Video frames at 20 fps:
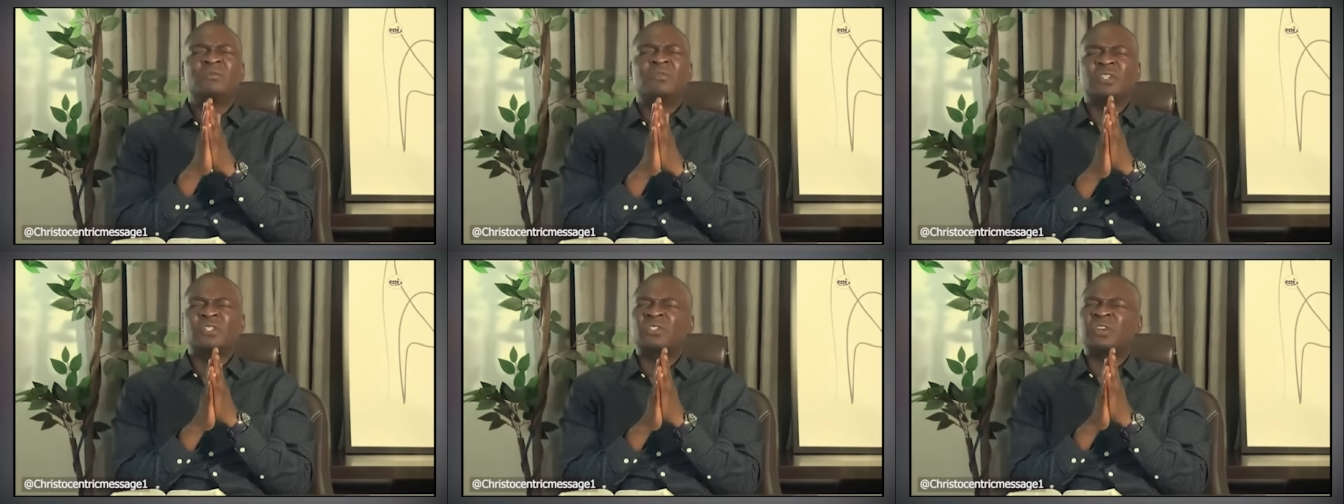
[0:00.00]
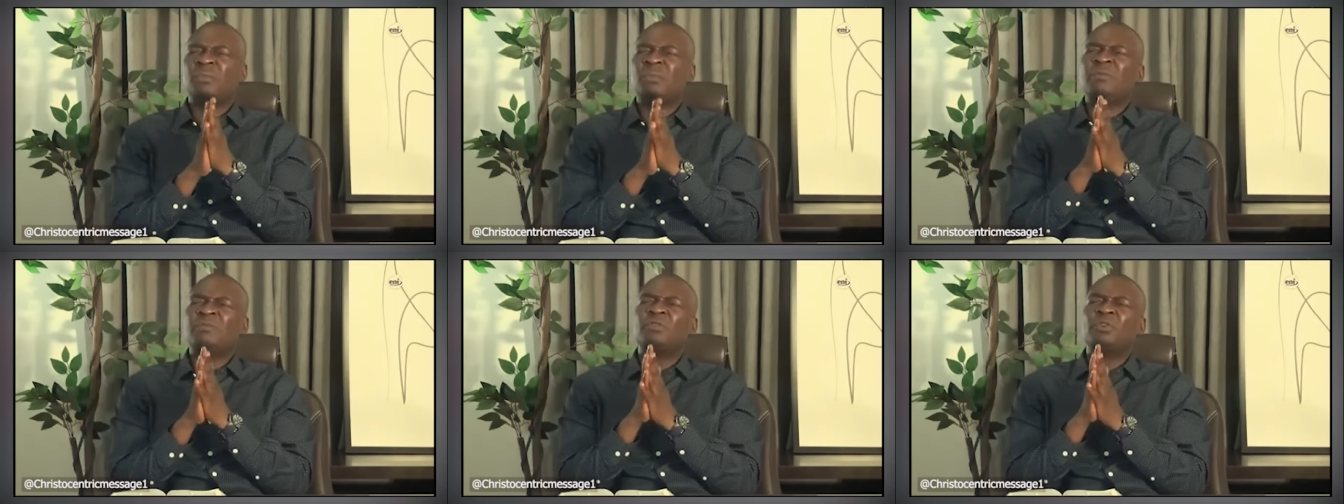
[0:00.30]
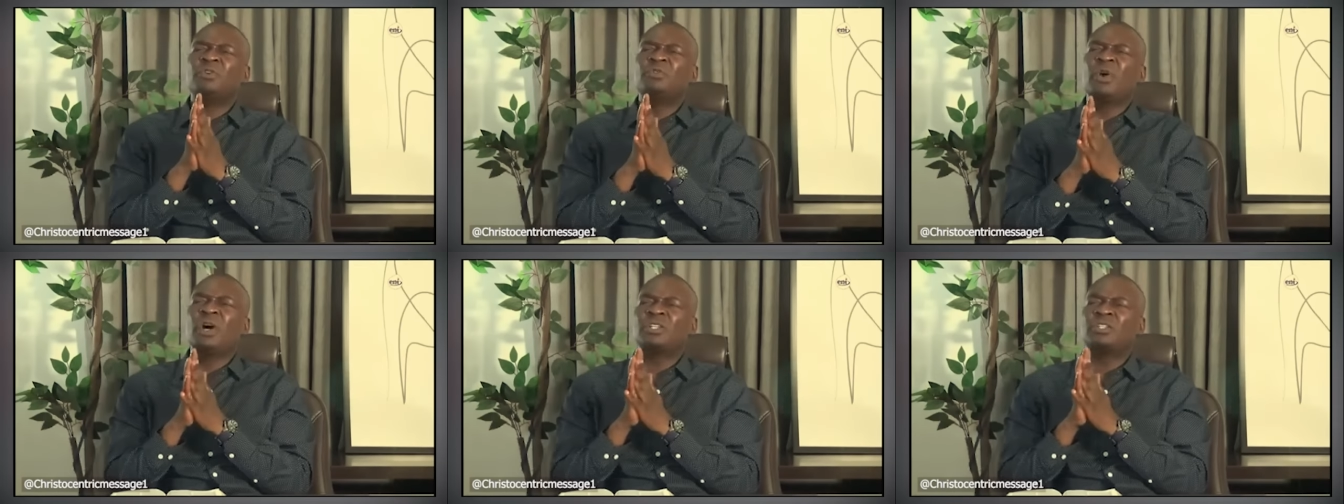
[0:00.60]
For some
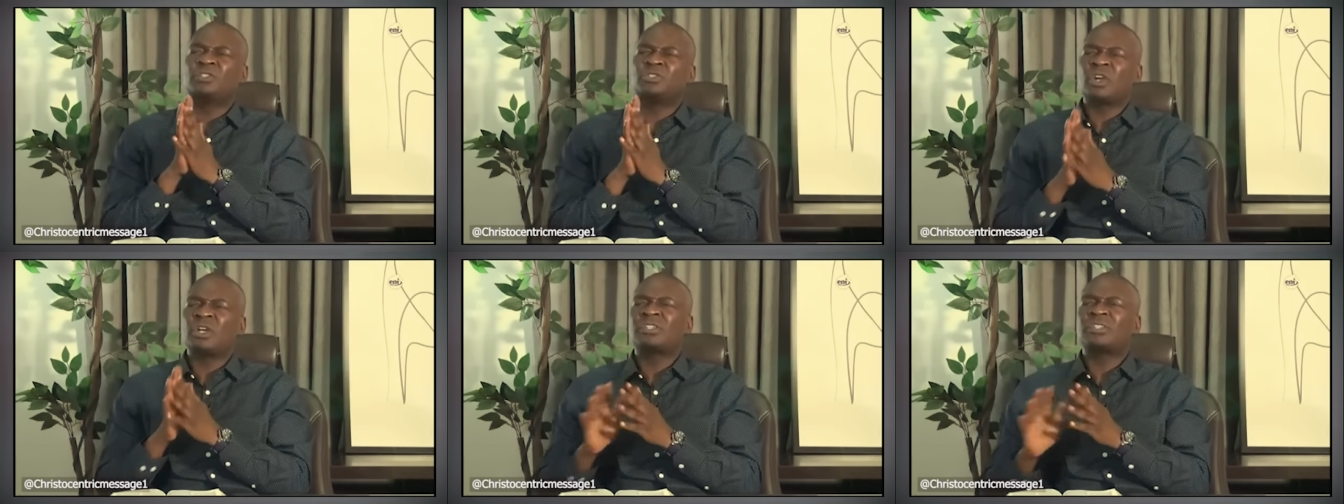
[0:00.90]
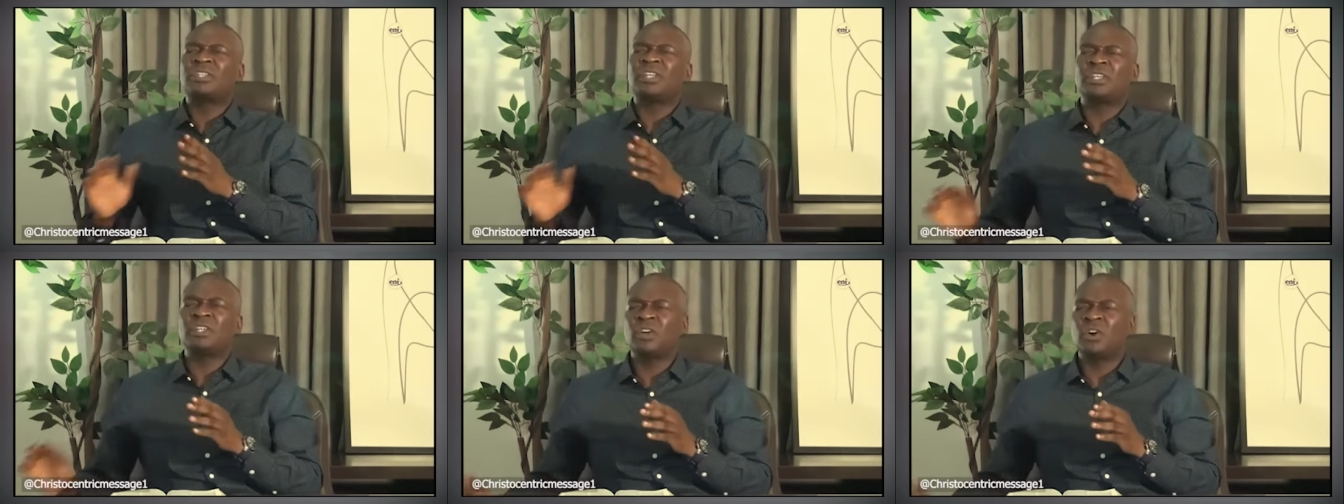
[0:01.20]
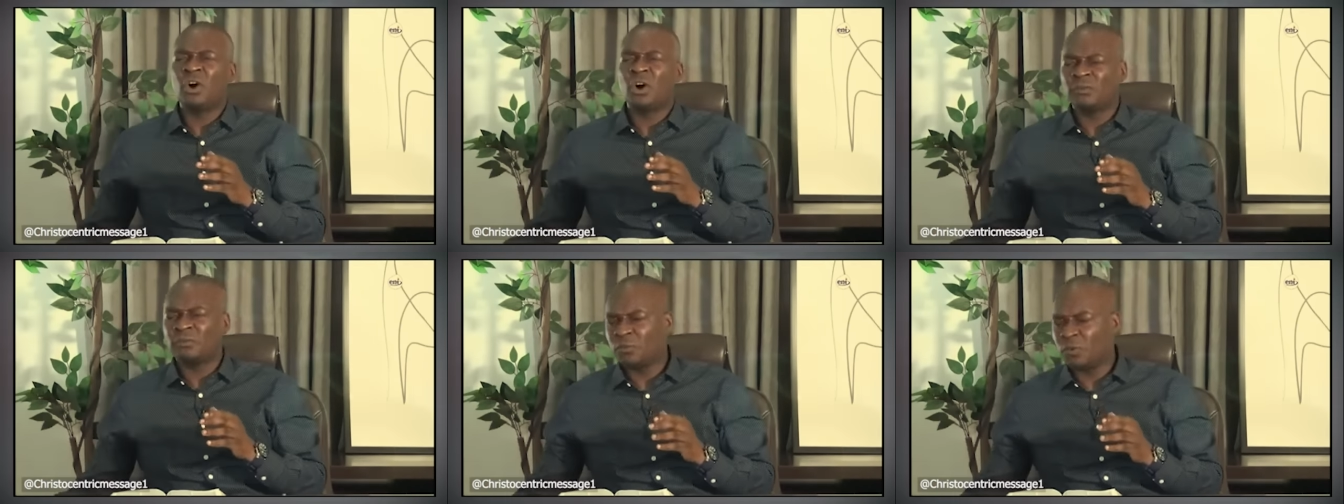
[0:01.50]
of you, you are
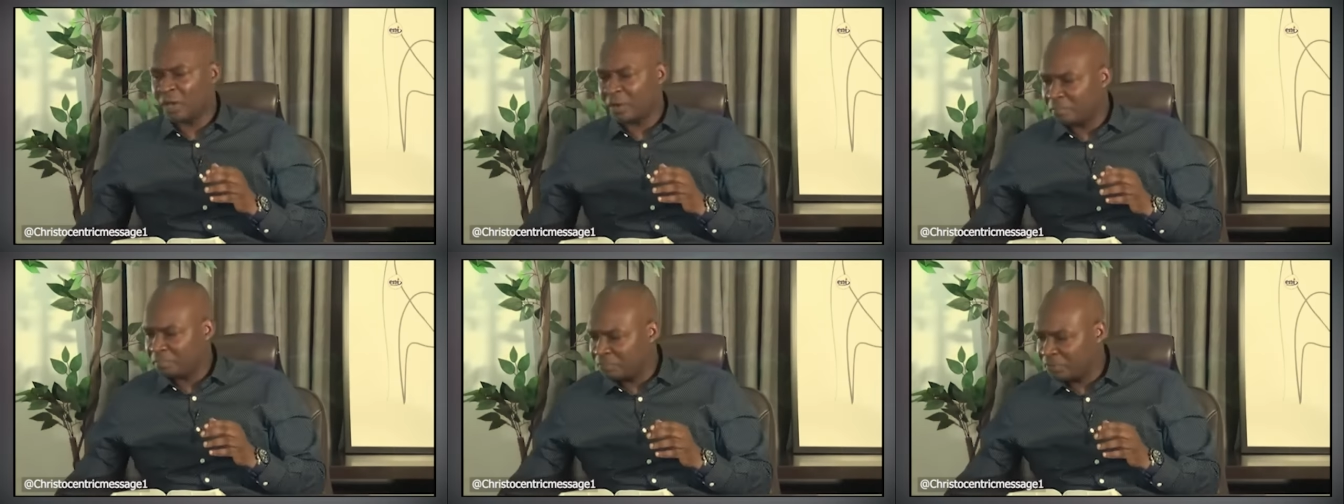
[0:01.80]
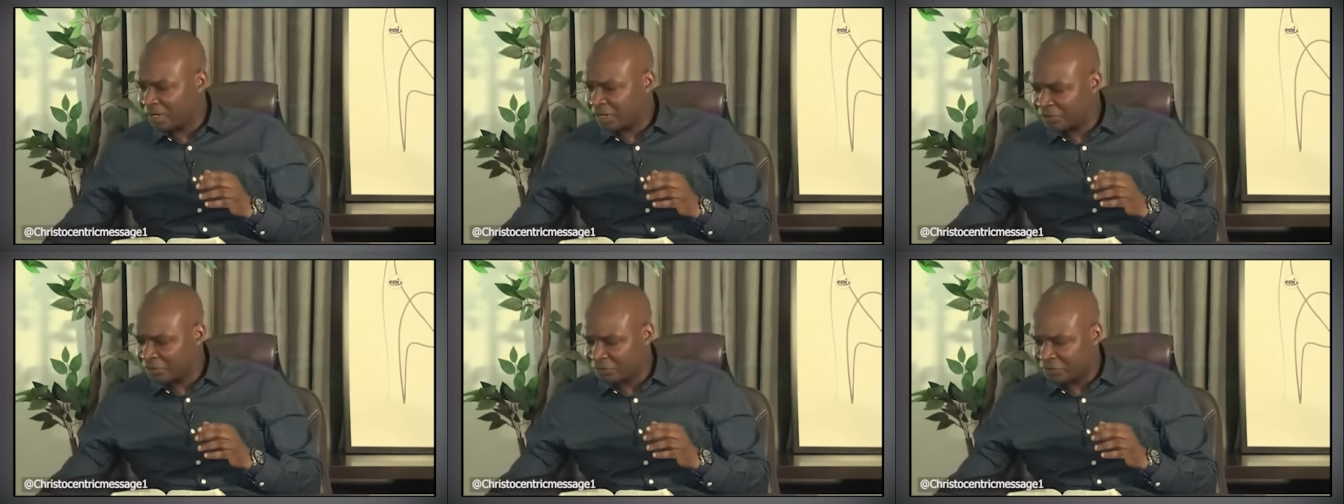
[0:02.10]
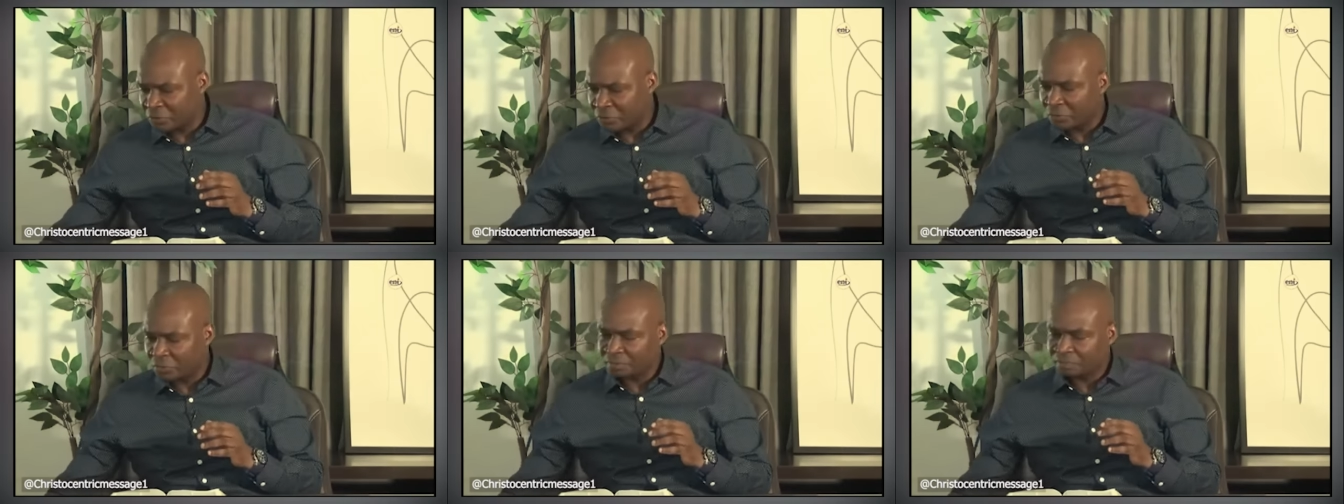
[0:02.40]
trusting God for a
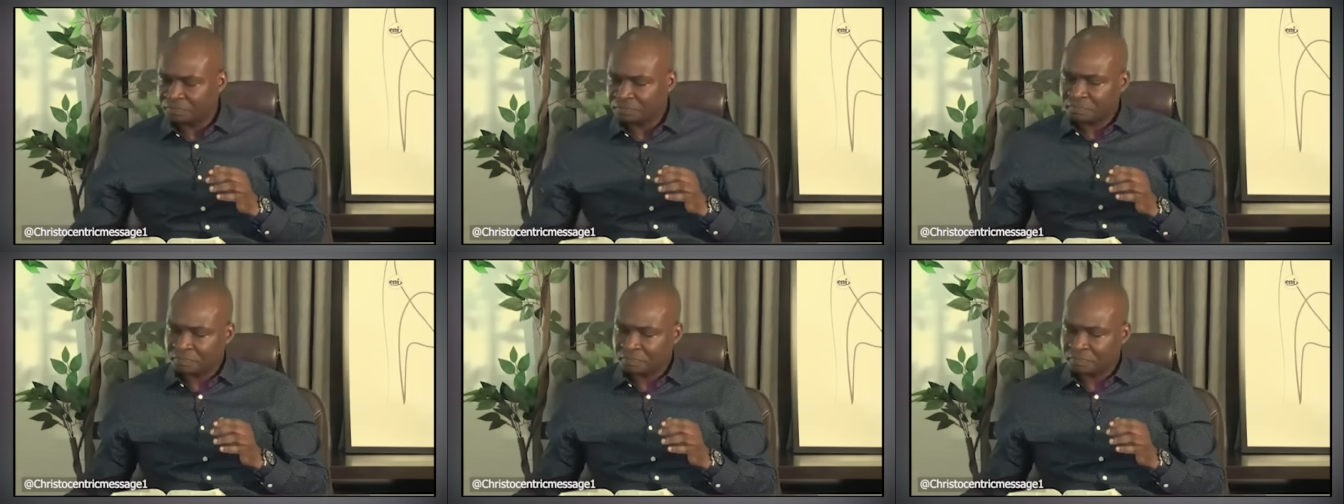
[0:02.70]
breakthrough.